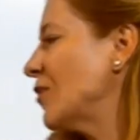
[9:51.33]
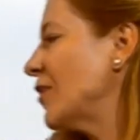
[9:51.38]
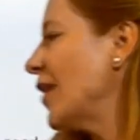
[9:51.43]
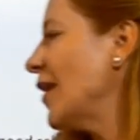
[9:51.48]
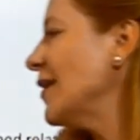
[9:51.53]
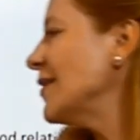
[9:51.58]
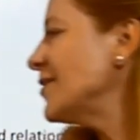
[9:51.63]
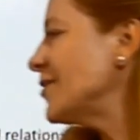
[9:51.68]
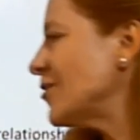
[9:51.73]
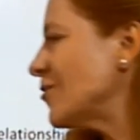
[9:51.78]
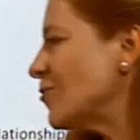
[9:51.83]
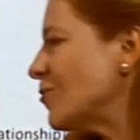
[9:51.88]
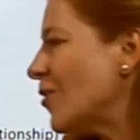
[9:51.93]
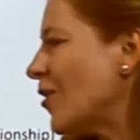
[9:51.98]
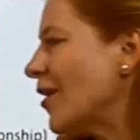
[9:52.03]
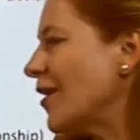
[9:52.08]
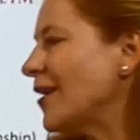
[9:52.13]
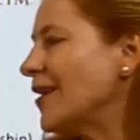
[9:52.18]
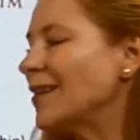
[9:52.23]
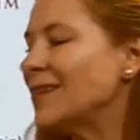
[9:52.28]
Okay, so
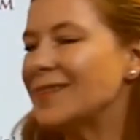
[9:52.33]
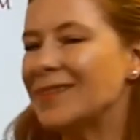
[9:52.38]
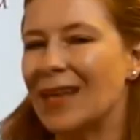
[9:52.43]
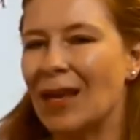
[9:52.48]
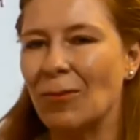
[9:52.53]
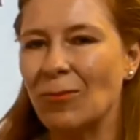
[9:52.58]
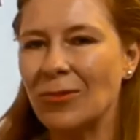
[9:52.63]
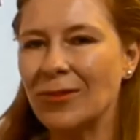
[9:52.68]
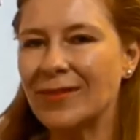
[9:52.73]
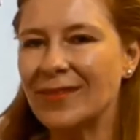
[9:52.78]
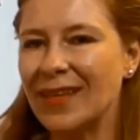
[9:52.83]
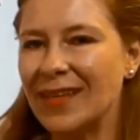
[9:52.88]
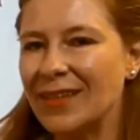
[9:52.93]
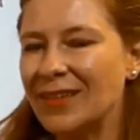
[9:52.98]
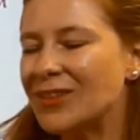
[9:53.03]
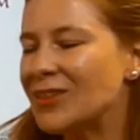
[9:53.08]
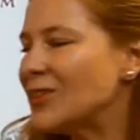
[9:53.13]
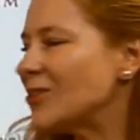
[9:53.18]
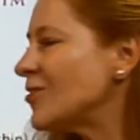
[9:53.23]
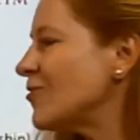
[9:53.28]
my example
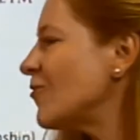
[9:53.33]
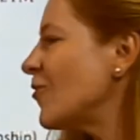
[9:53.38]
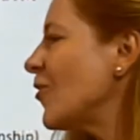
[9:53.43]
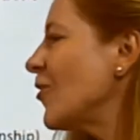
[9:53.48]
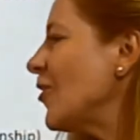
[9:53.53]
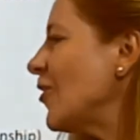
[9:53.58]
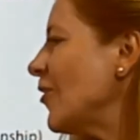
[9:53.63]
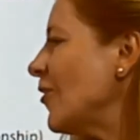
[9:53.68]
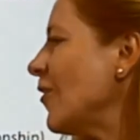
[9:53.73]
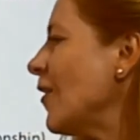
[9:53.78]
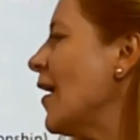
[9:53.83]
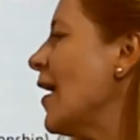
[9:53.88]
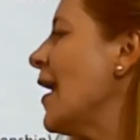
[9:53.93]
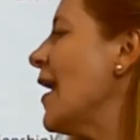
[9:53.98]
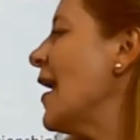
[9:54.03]
sentences for you.